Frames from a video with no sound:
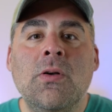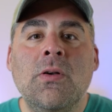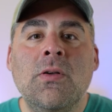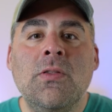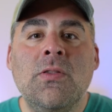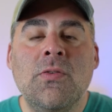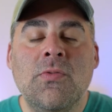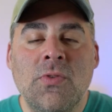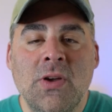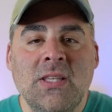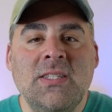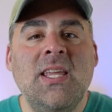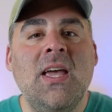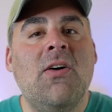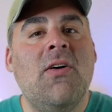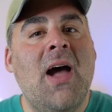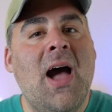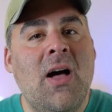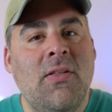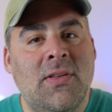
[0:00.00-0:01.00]
the retail
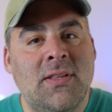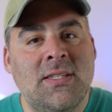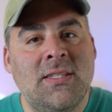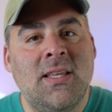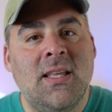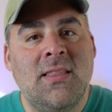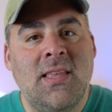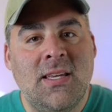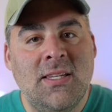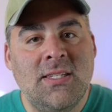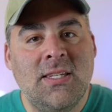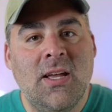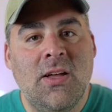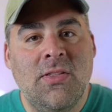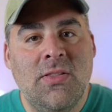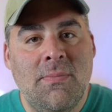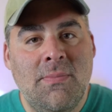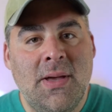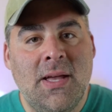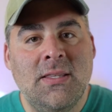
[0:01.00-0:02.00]
outlets that they sell the
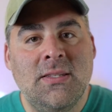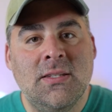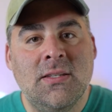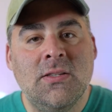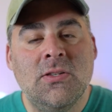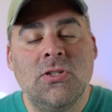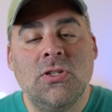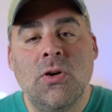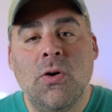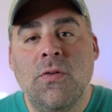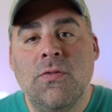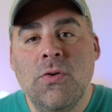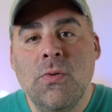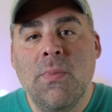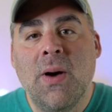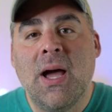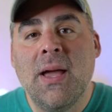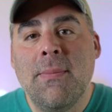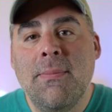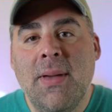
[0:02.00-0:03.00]
beds in. So if you
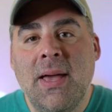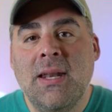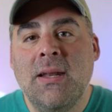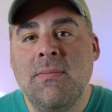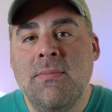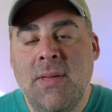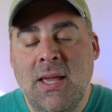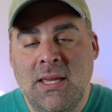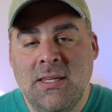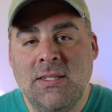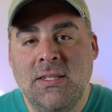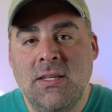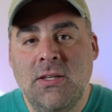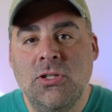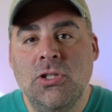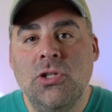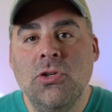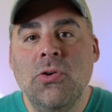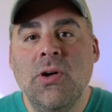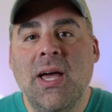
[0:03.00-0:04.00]
buy a bed in Macy's,
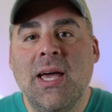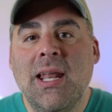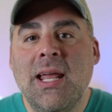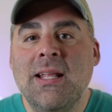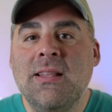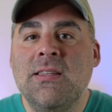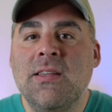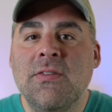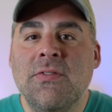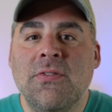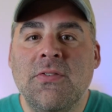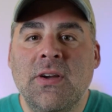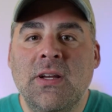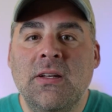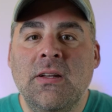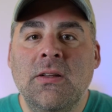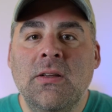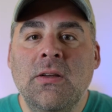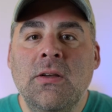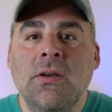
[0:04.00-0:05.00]
you'll get a different
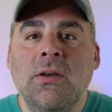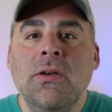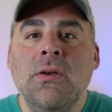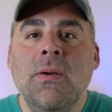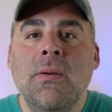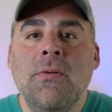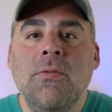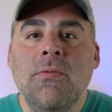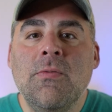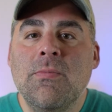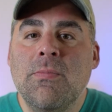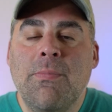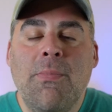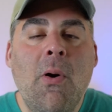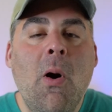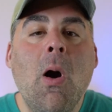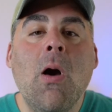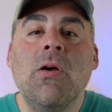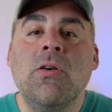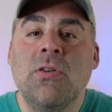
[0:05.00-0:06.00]

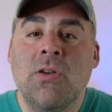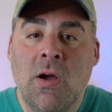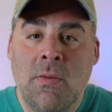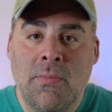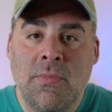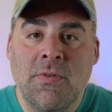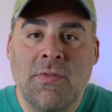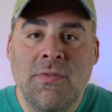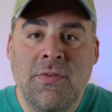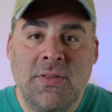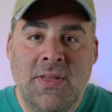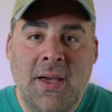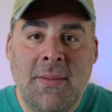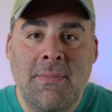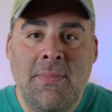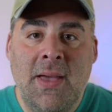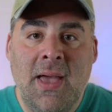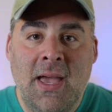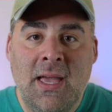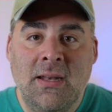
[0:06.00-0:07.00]
part number for that
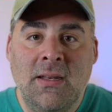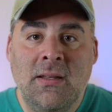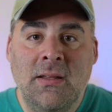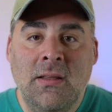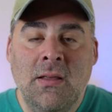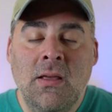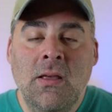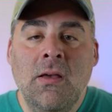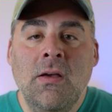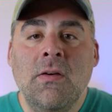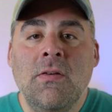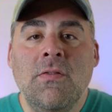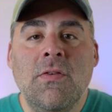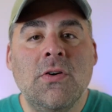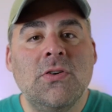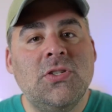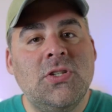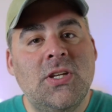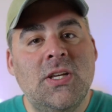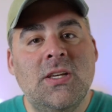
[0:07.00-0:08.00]
bed
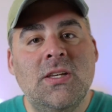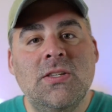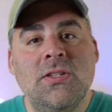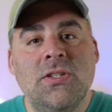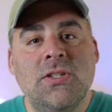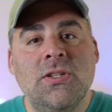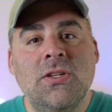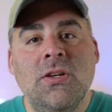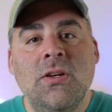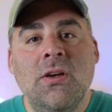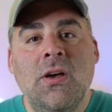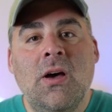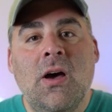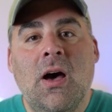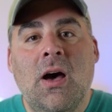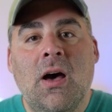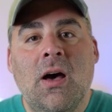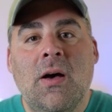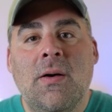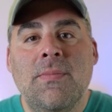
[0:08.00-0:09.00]
versus
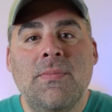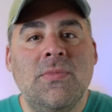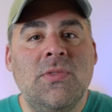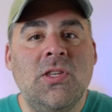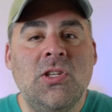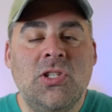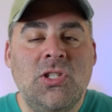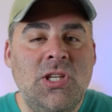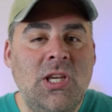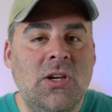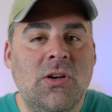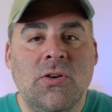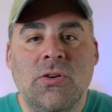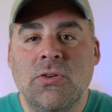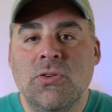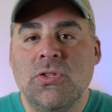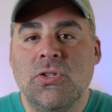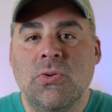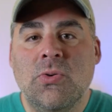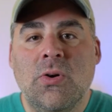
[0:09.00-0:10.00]
the
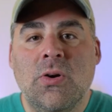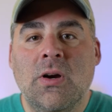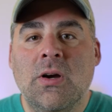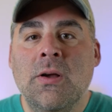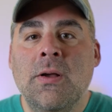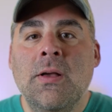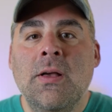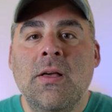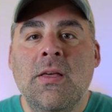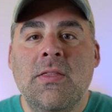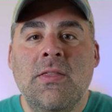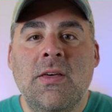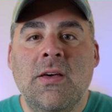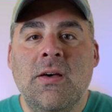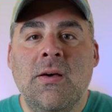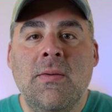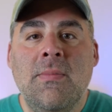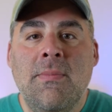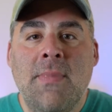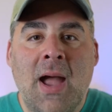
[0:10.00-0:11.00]
Sears or
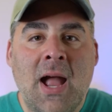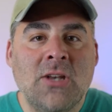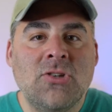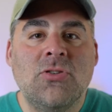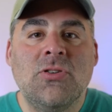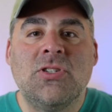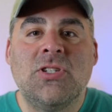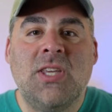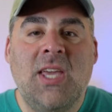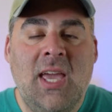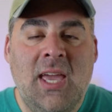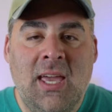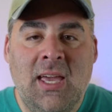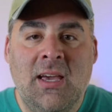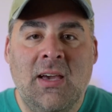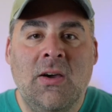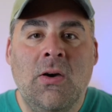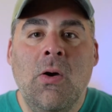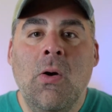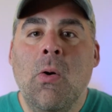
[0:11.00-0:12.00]
the Mattress
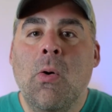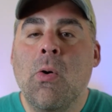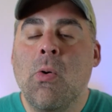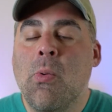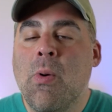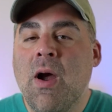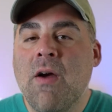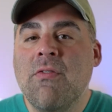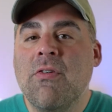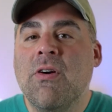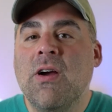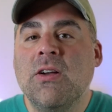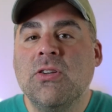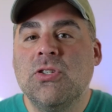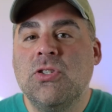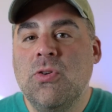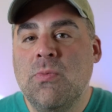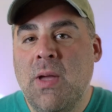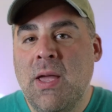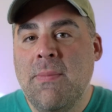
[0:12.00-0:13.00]
King or wherever else
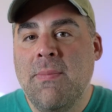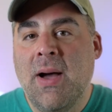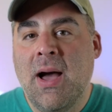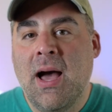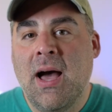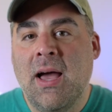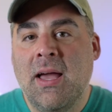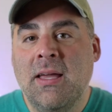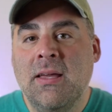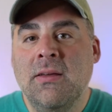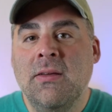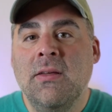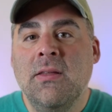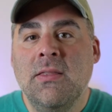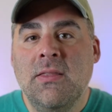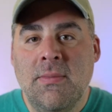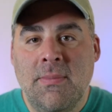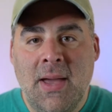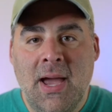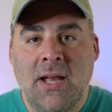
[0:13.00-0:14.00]
you may buy
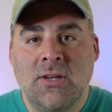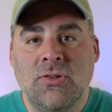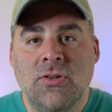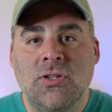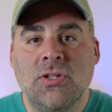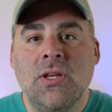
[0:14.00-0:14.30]
the mattress.